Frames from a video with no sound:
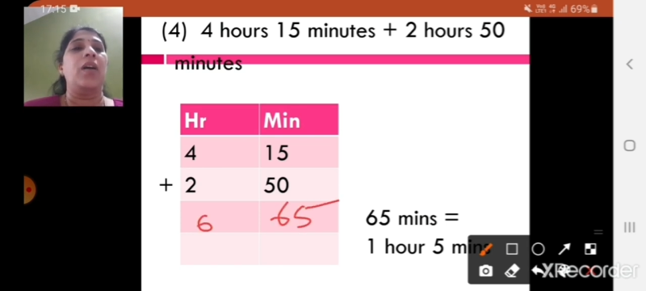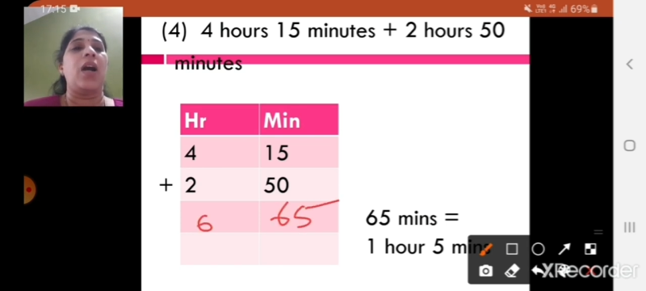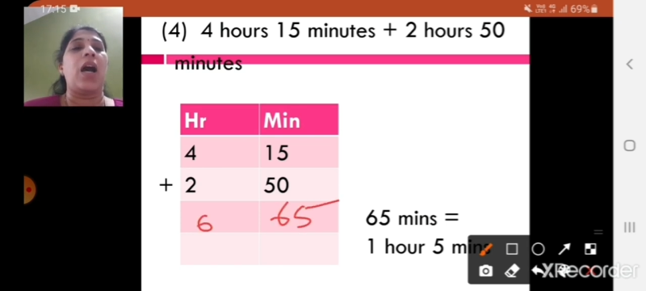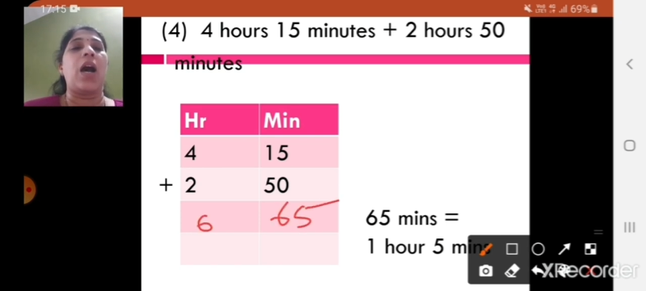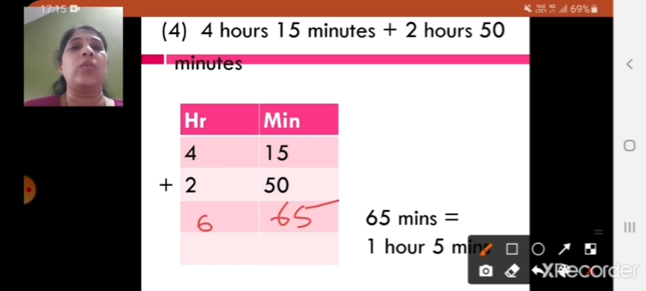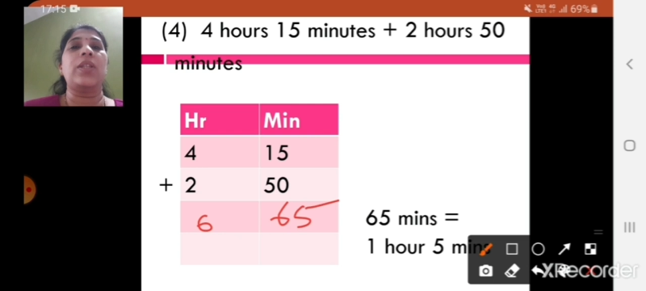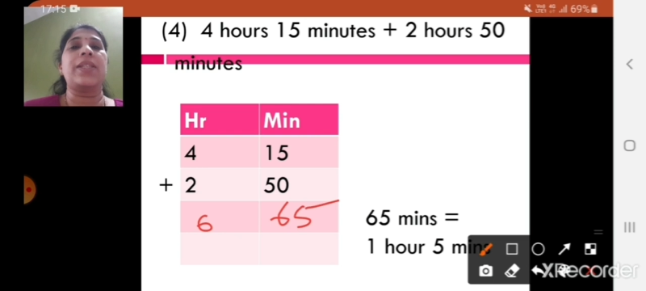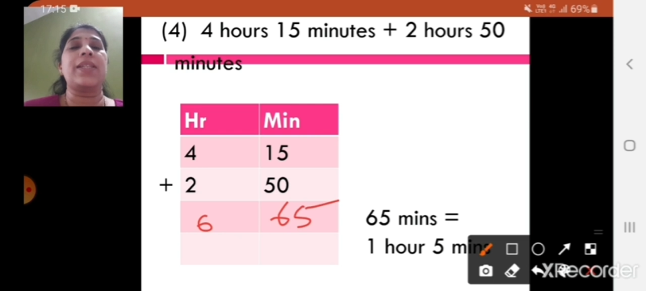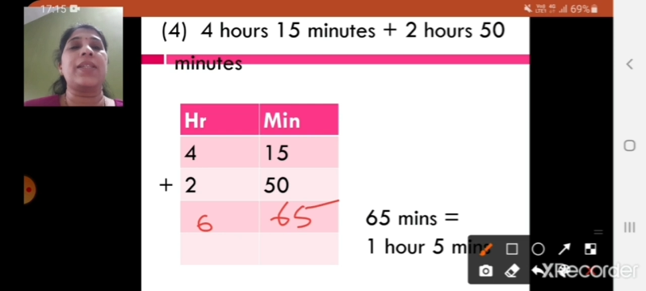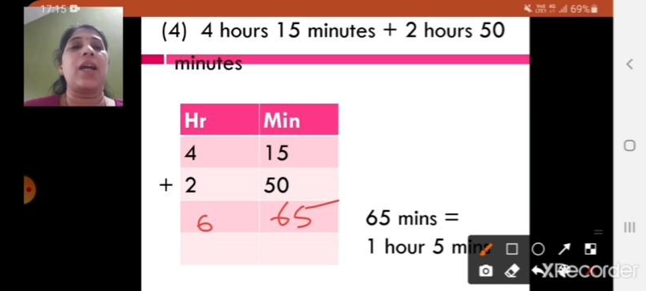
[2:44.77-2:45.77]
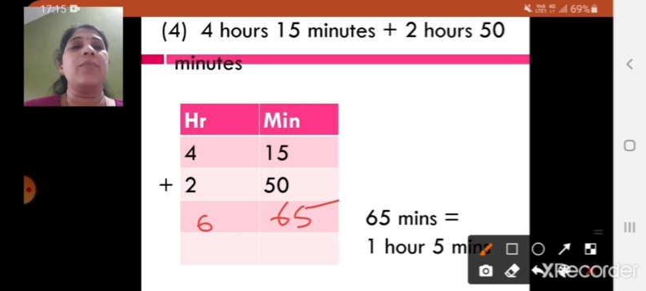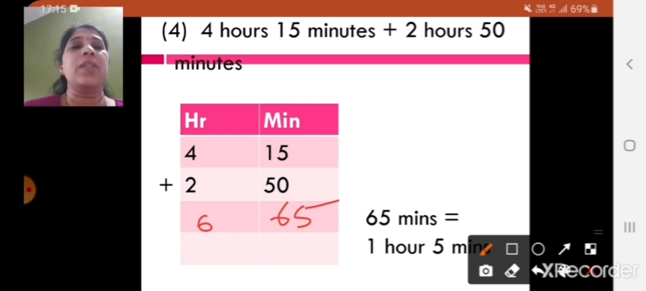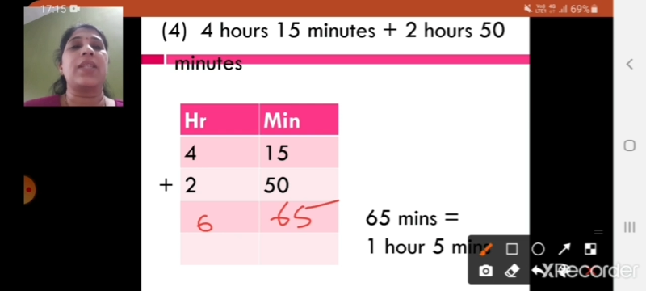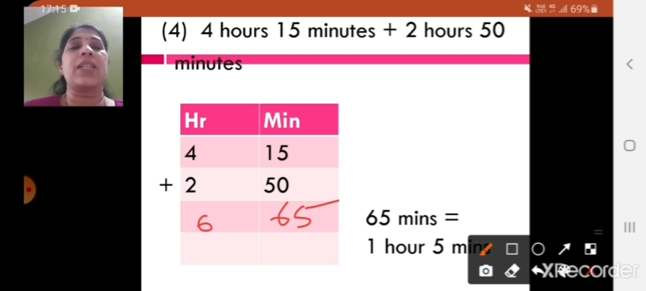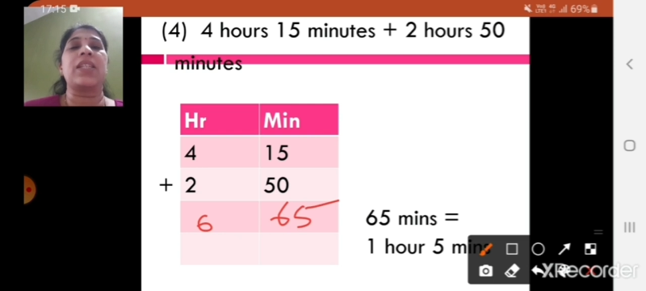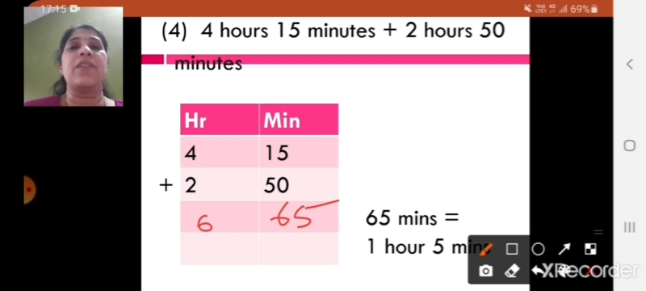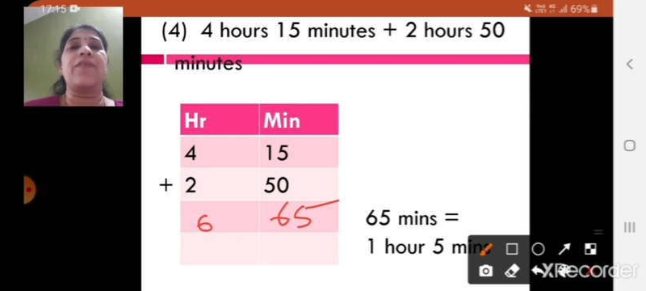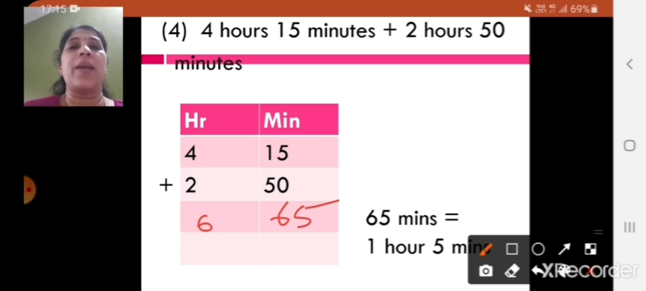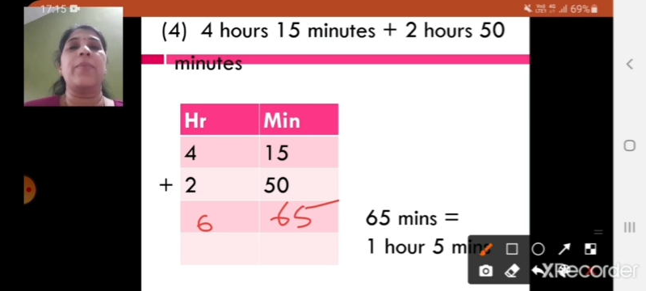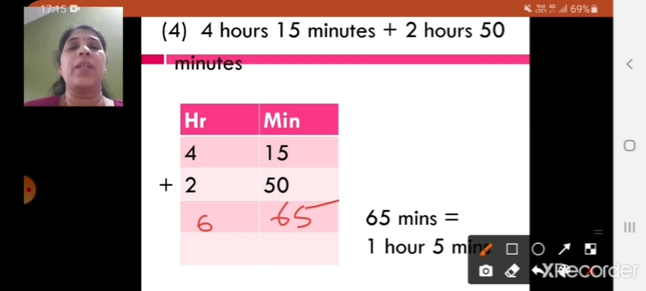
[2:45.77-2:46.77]
how this has come?
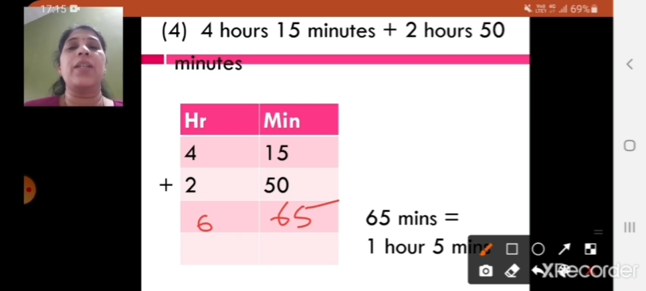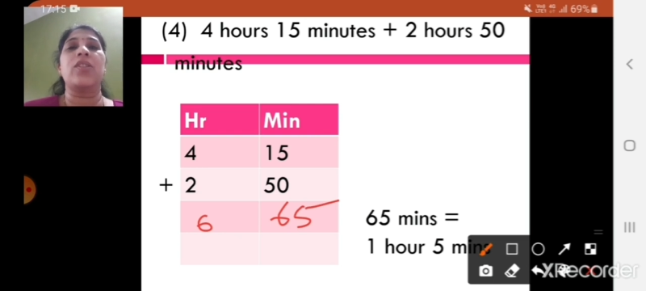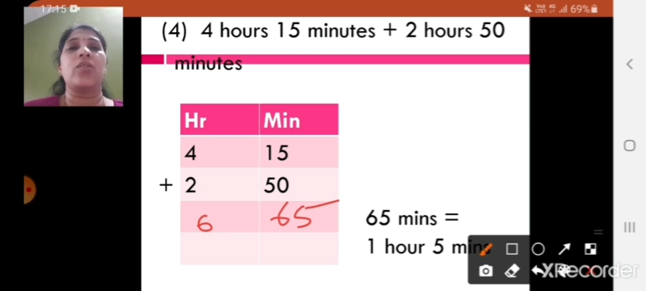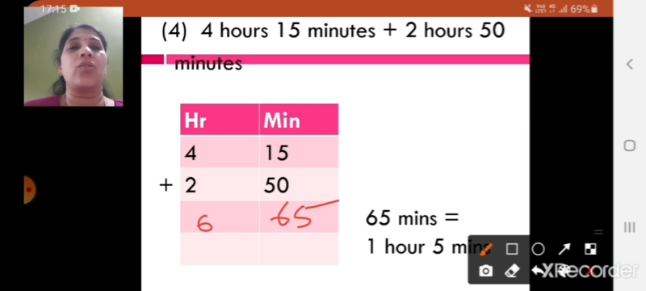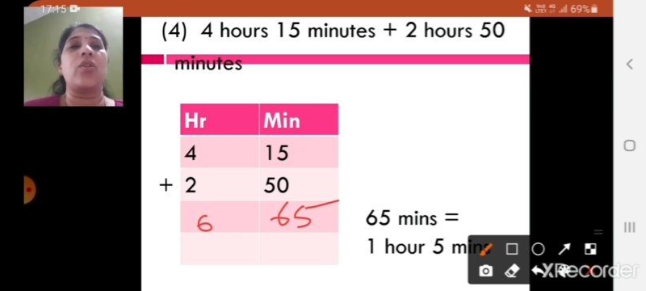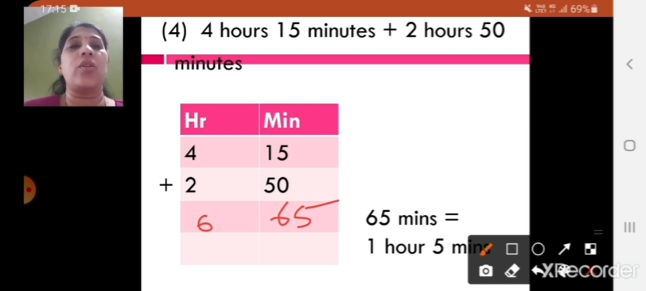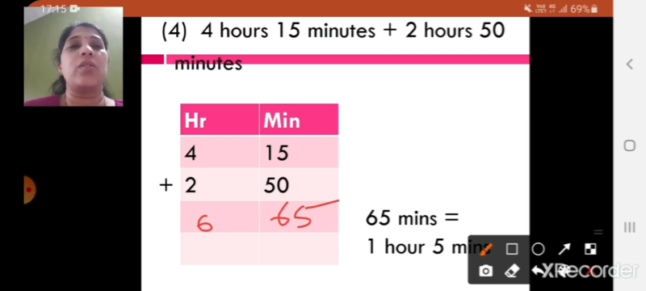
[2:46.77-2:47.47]
65 minutes. So